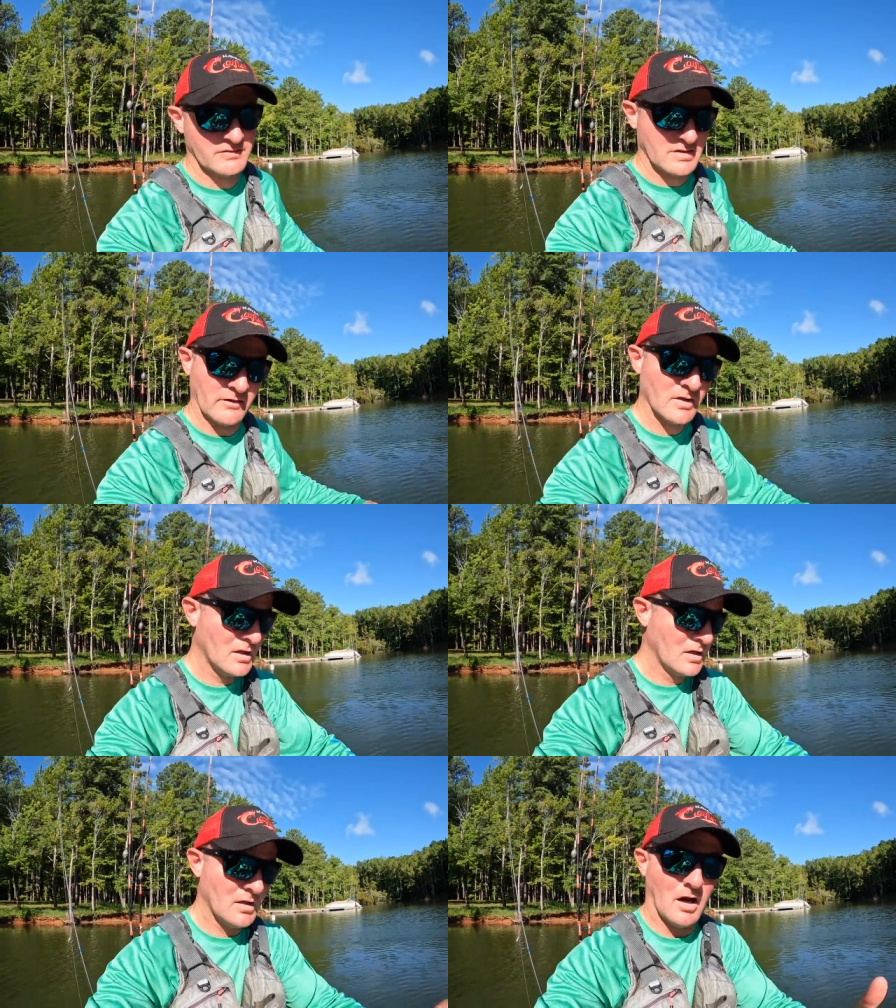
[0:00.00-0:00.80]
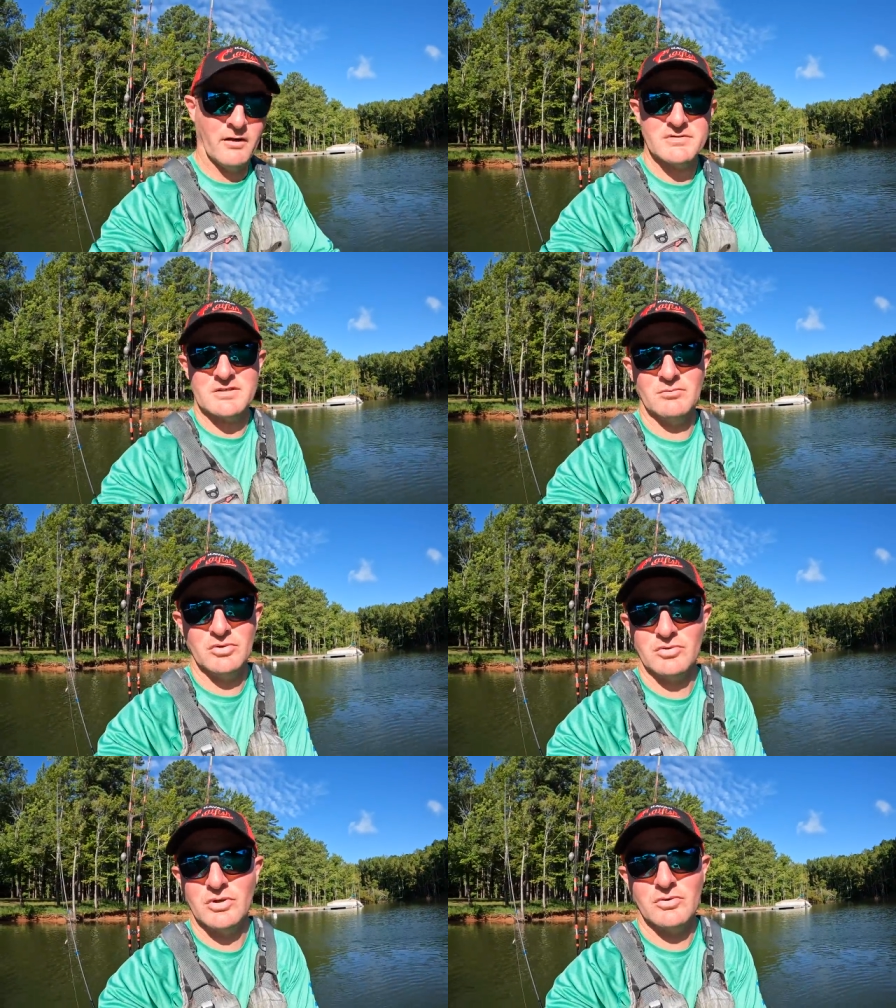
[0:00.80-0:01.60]
of stuff. Obviously,
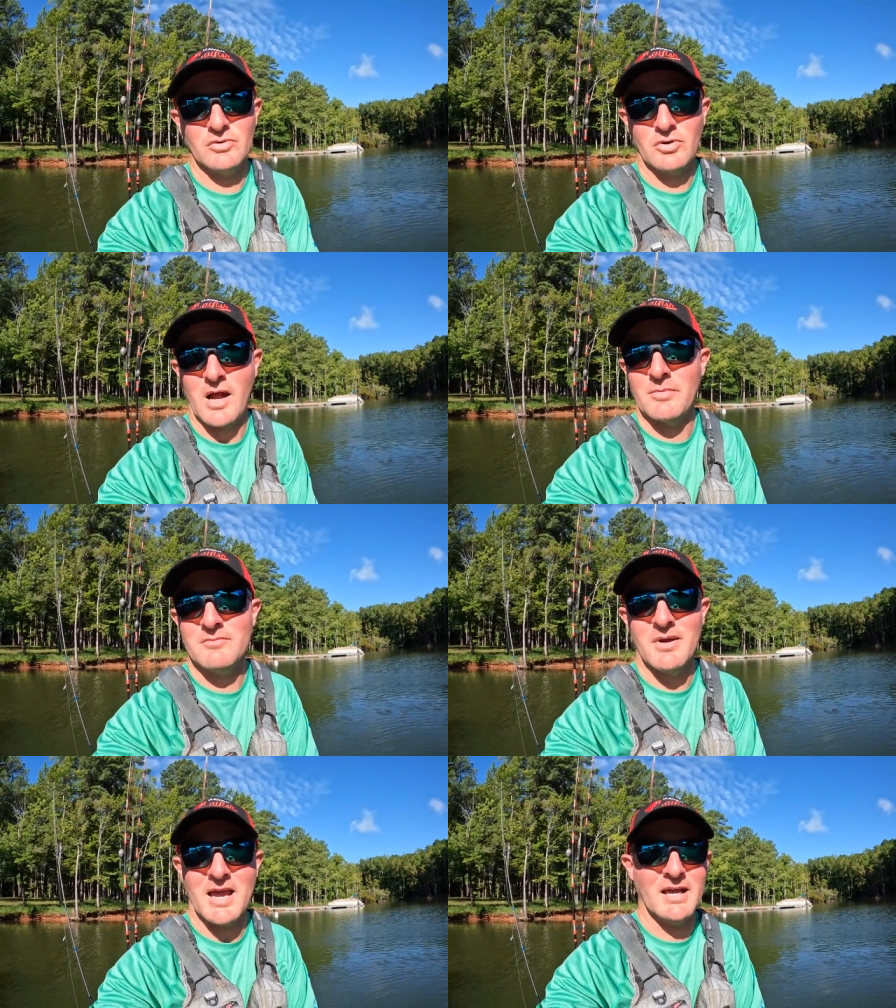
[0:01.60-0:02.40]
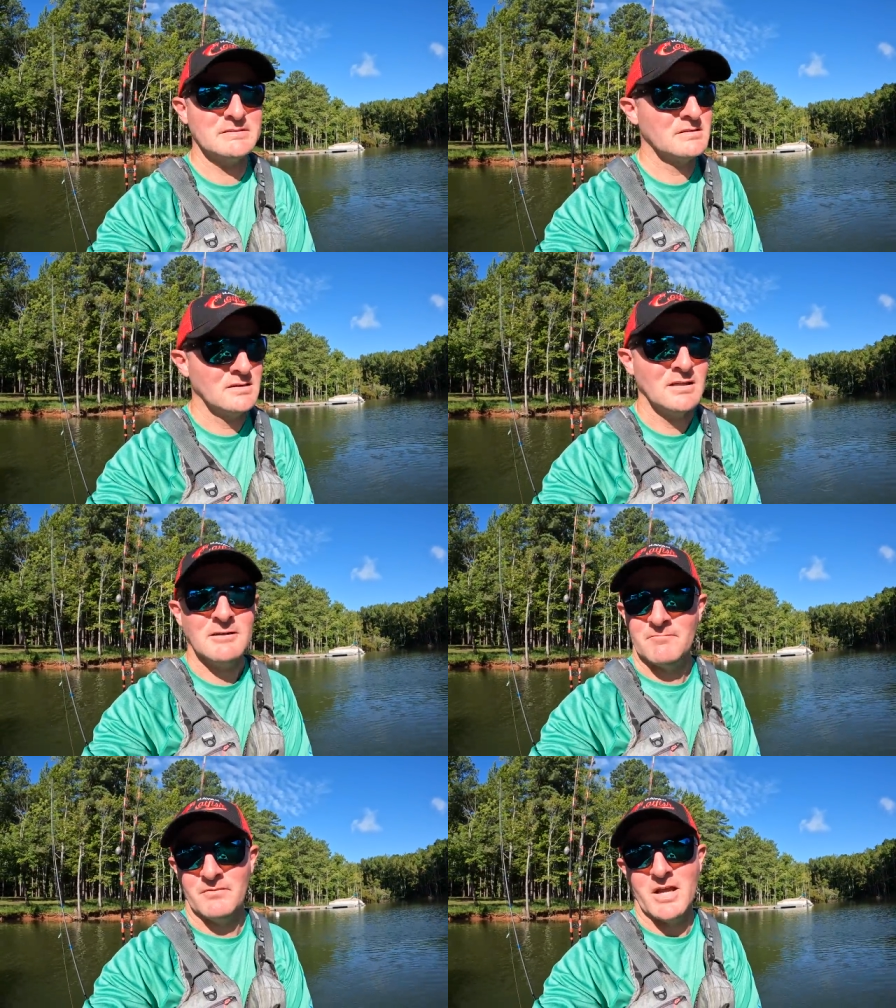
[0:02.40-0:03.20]
bluegill, crappie, bass,
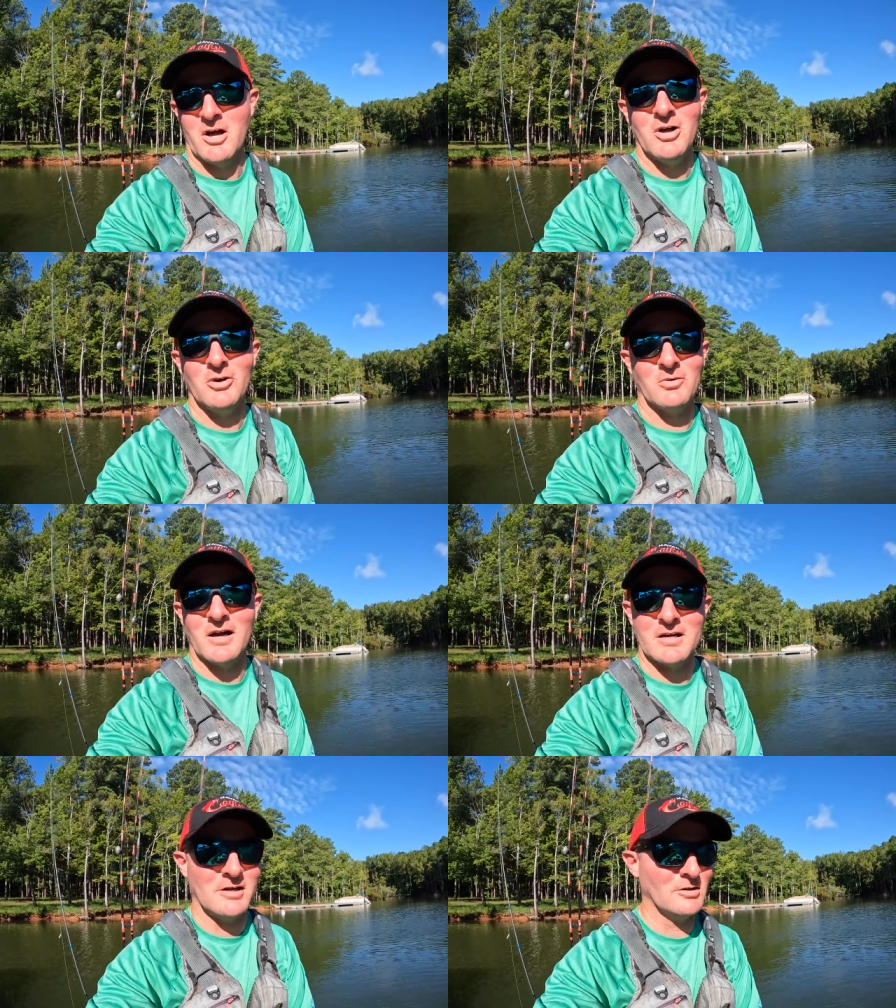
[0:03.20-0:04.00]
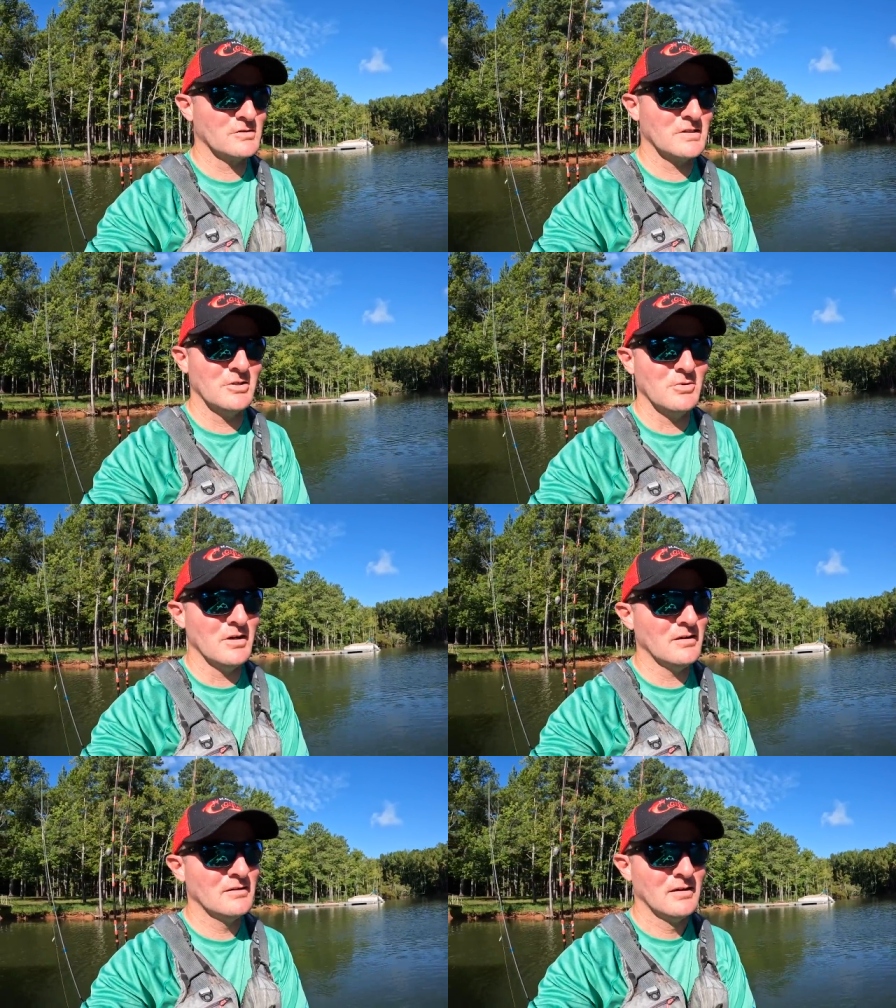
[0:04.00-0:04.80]
they all right here. So
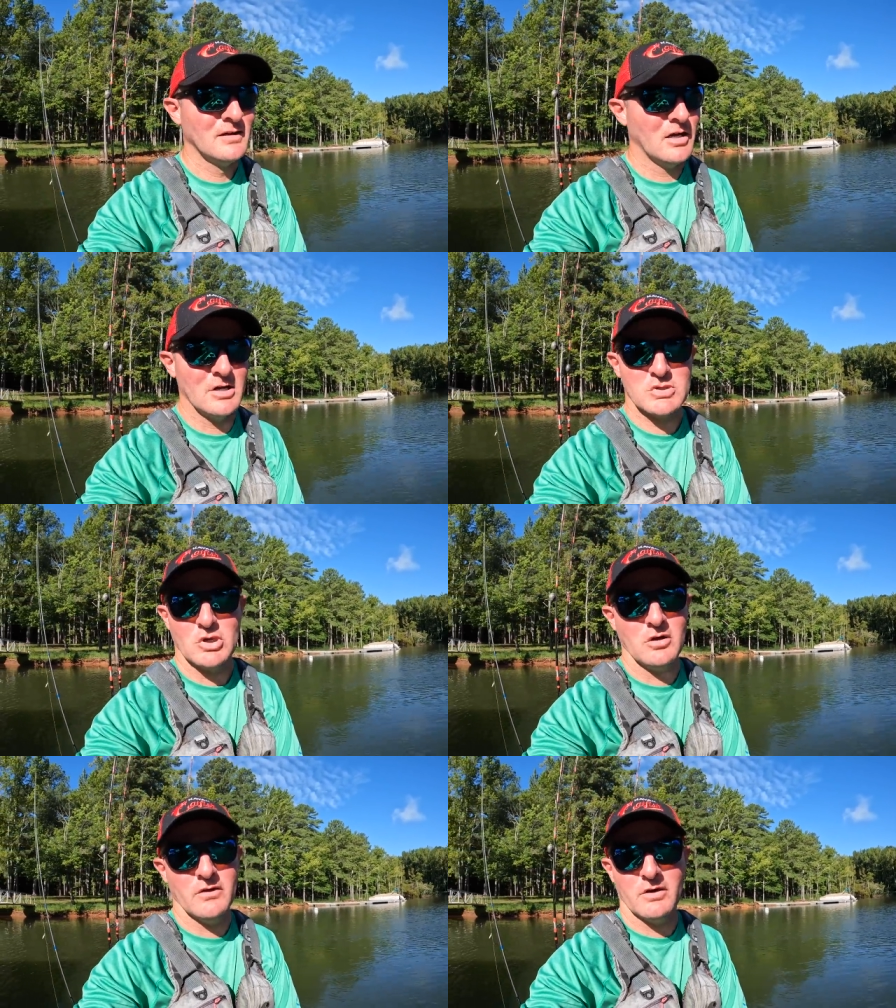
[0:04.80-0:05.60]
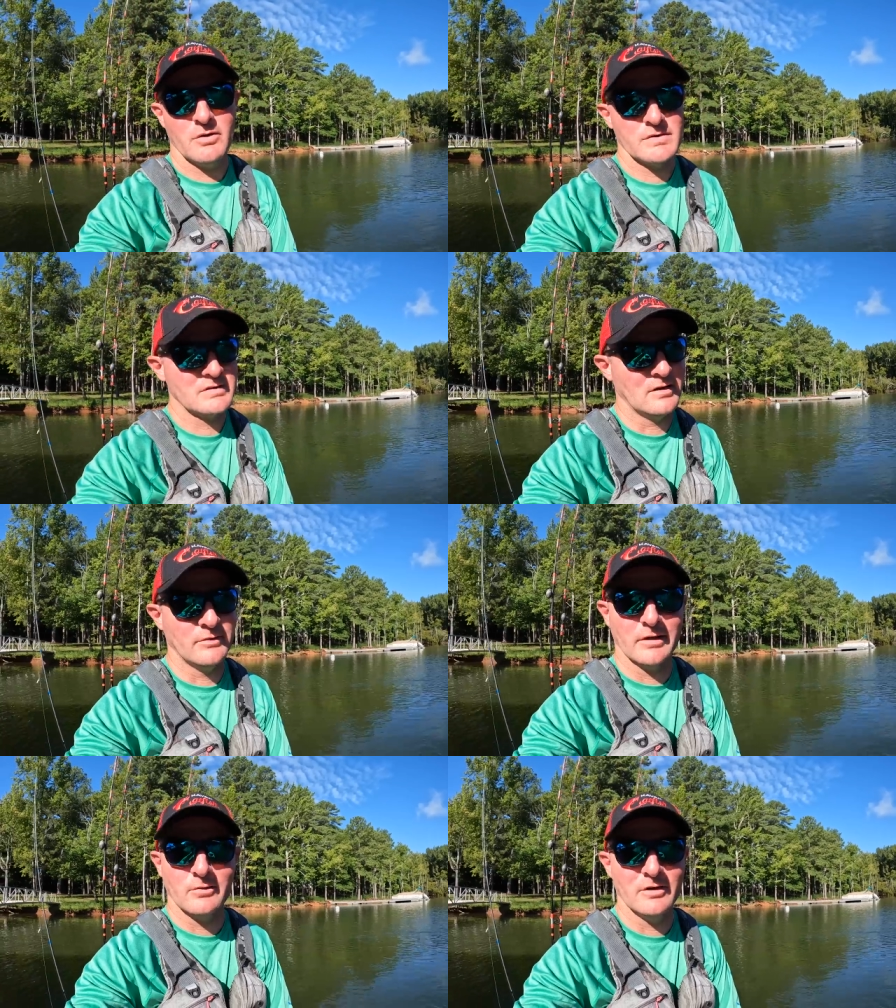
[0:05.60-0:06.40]
uh, I saw those and I'm
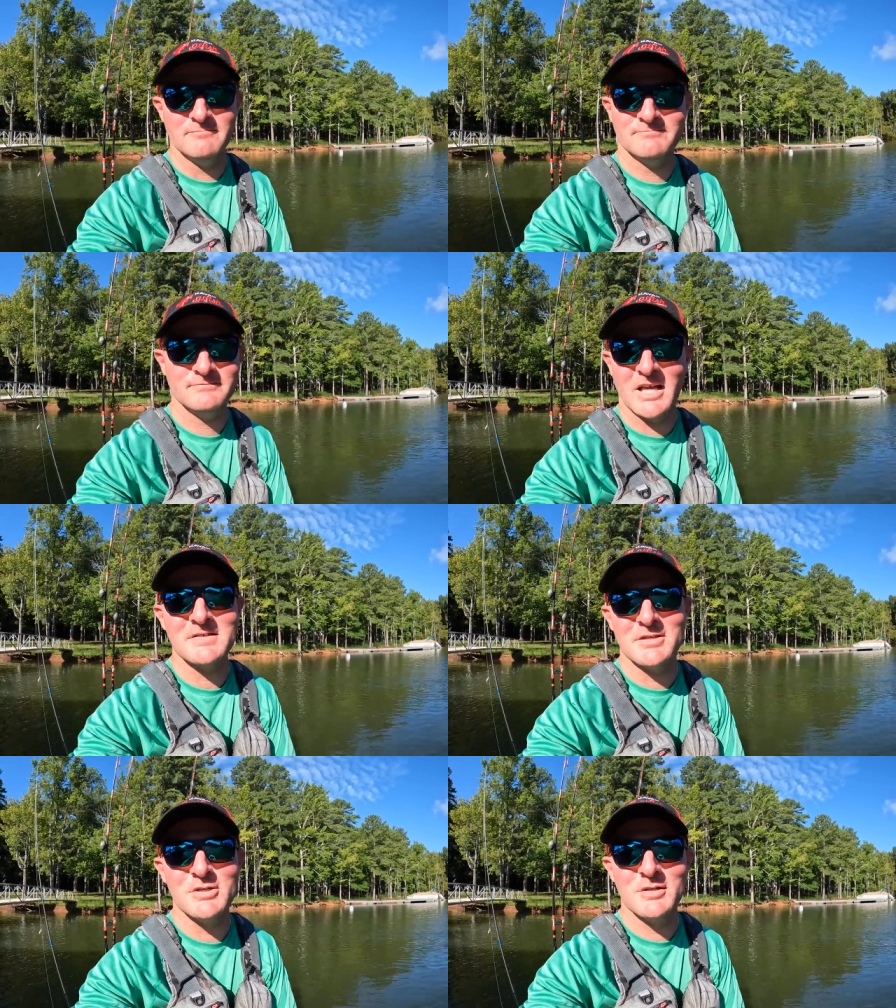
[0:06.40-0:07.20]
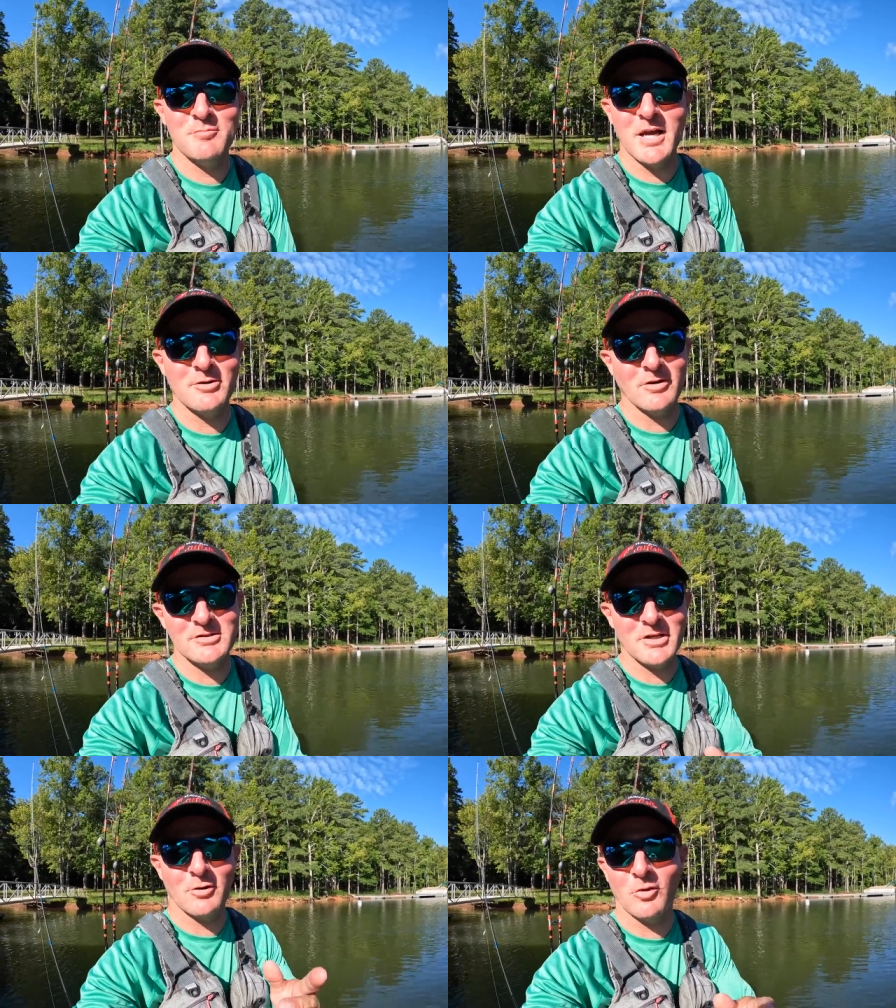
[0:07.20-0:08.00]
like, well, that's easy bait
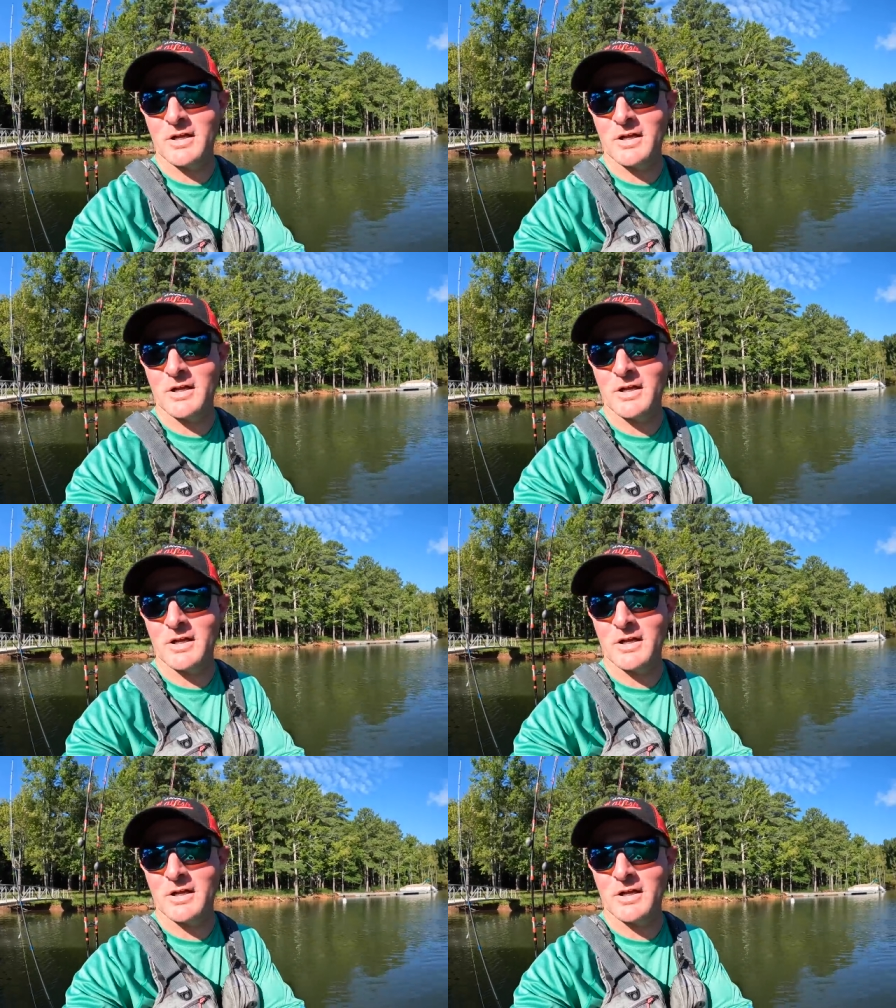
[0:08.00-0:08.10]
right there,